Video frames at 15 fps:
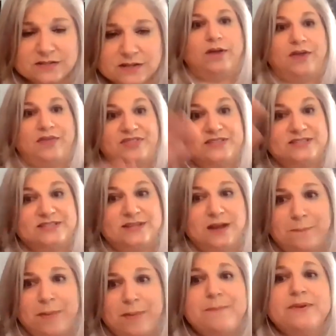we'll get the
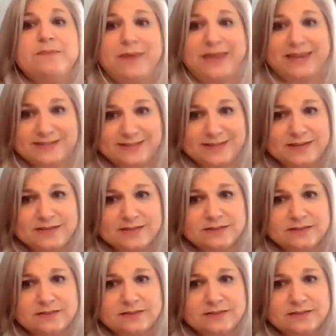step up in basis,